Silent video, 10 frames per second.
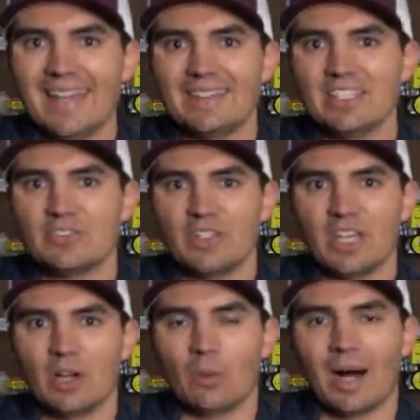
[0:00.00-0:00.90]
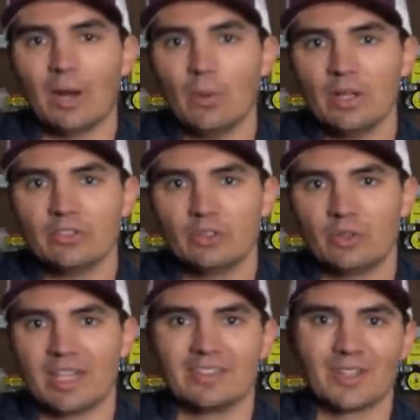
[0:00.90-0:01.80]
In this video, I wanted to
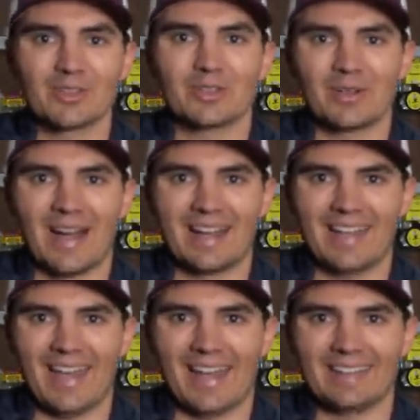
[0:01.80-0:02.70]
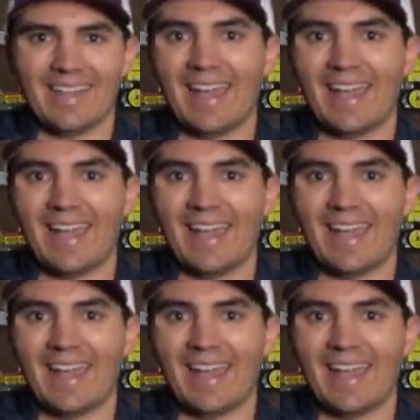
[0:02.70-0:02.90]
take another crack at